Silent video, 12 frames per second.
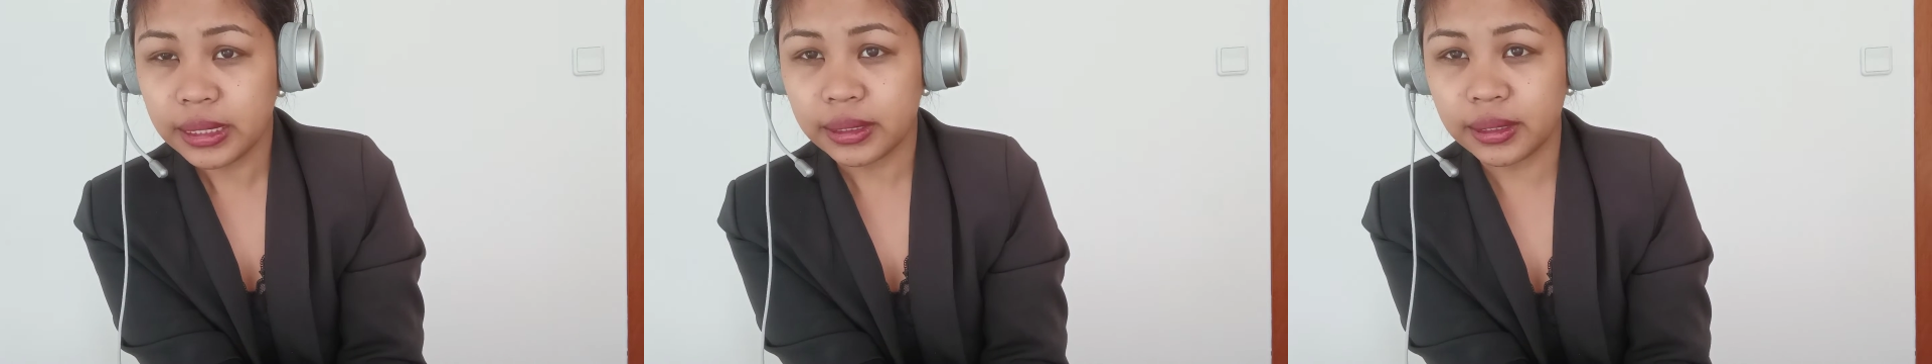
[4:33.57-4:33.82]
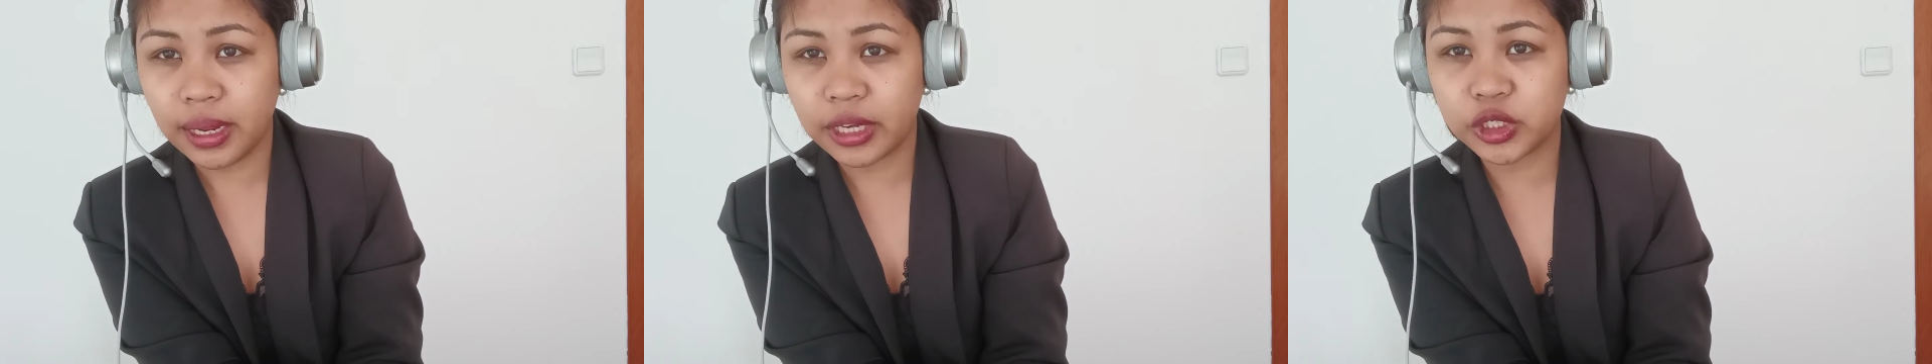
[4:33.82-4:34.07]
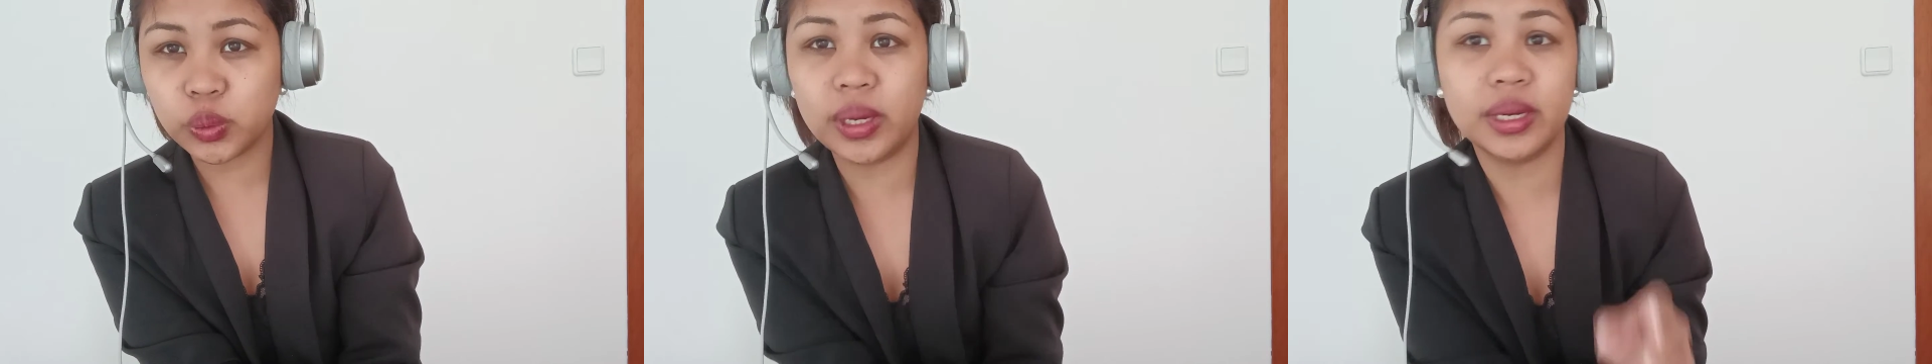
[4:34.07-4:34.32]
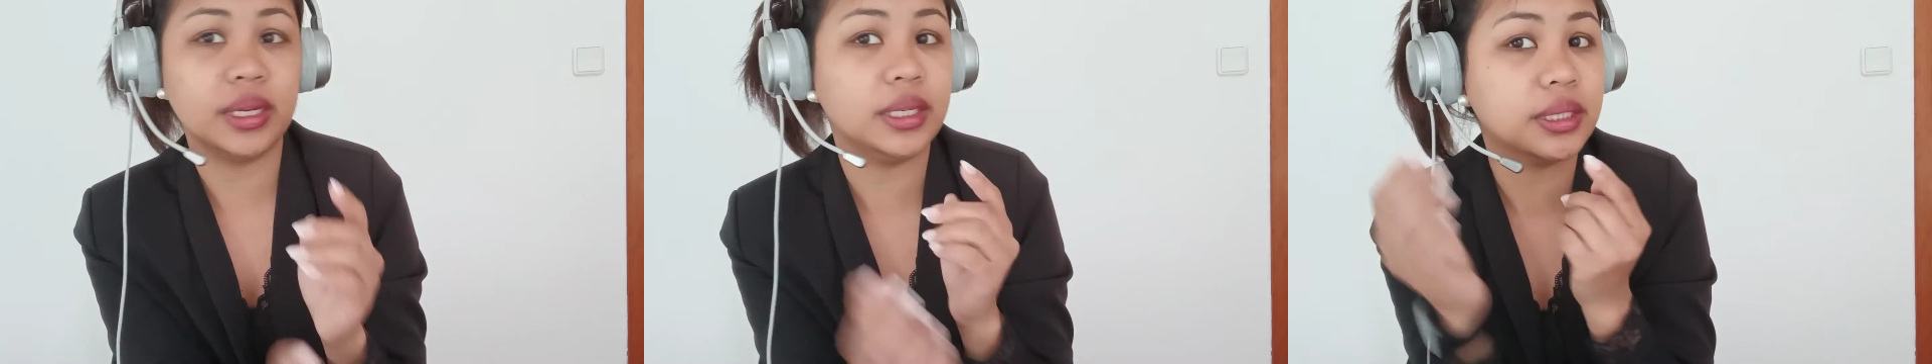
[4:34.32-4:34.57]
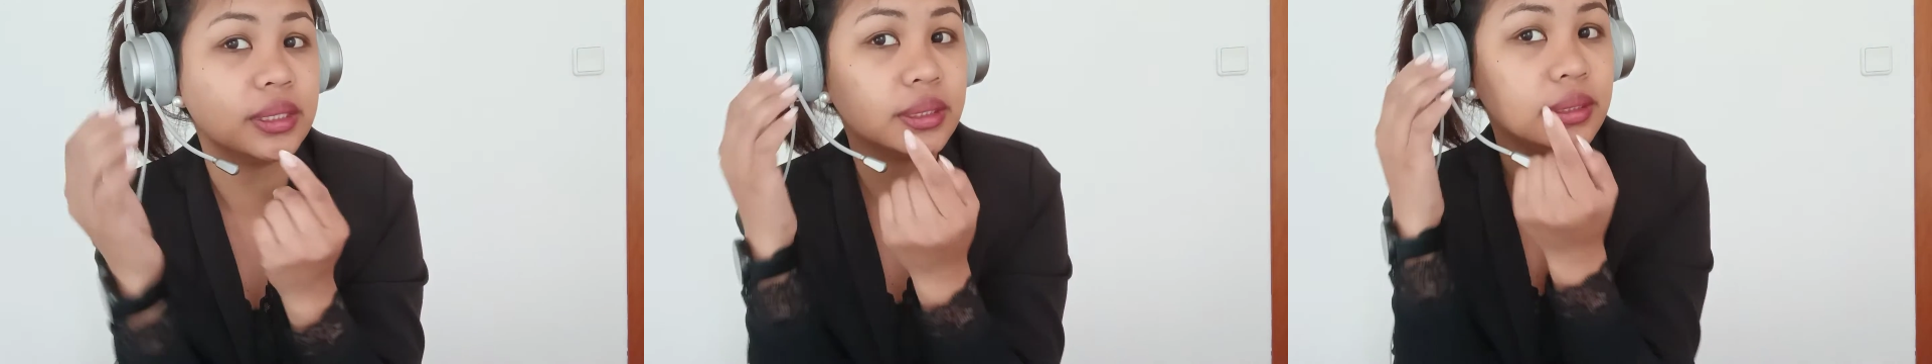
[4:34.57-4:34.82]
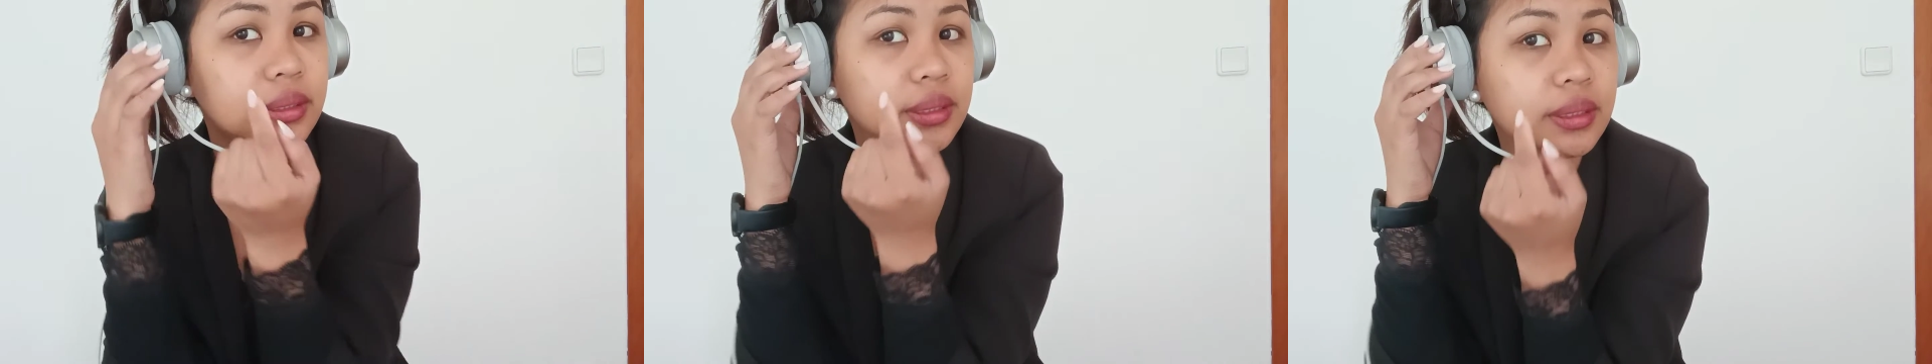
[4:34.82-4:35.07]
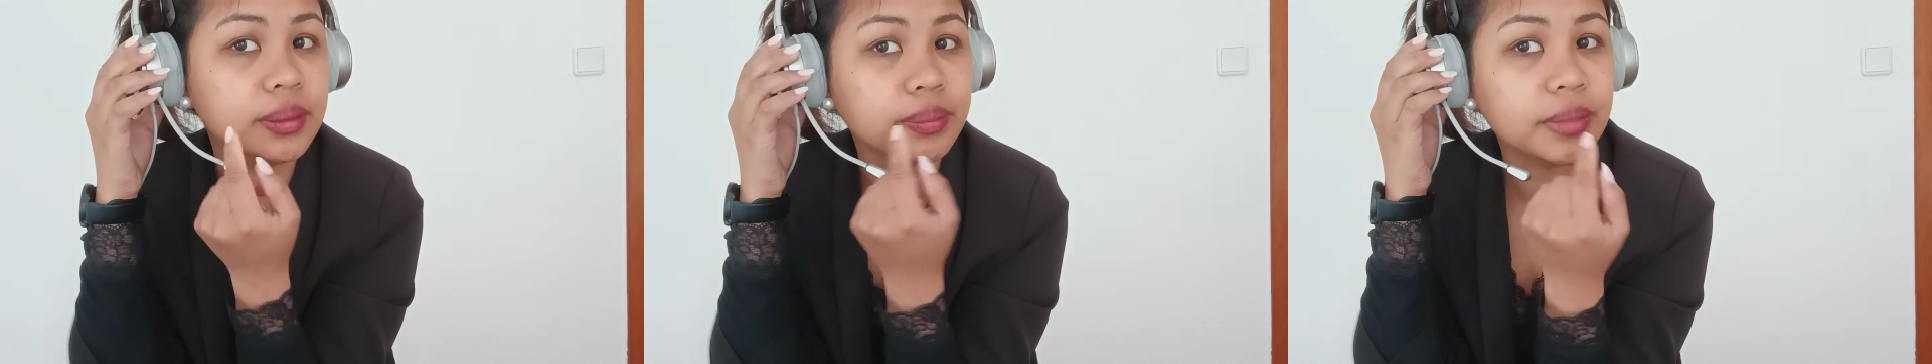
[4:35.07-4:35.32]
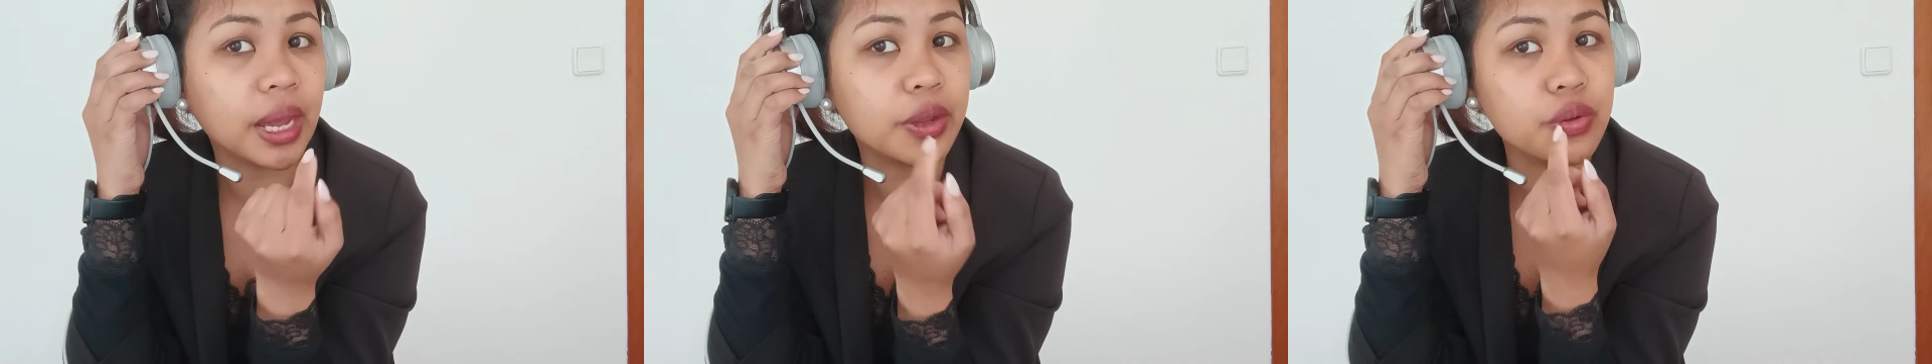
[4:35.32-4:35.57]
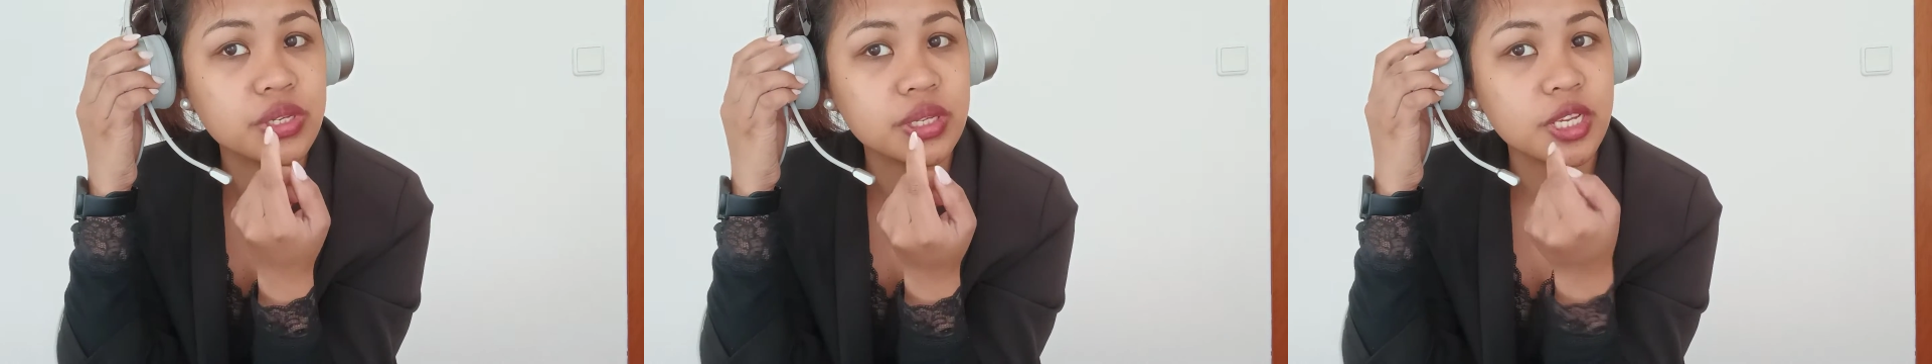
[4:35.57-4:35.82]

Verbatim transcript: The next one is the I use